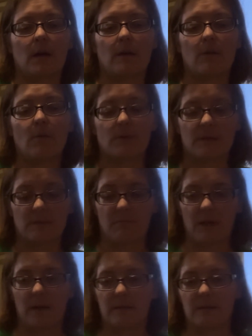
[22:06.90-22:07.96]
own
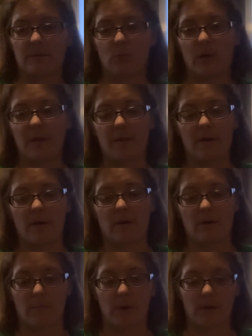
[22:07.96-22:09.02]
space with her
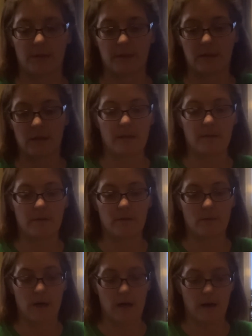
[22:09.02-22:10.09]
books.
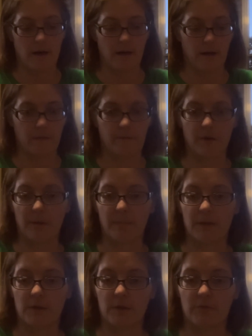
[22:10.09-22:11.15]
So I very
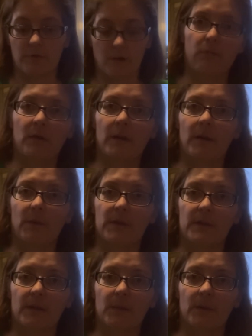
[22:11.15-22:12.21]
much, what's
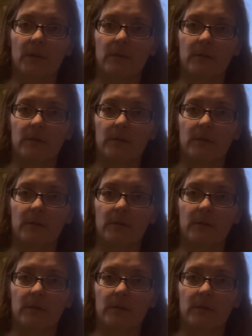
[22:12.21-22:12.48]
that word?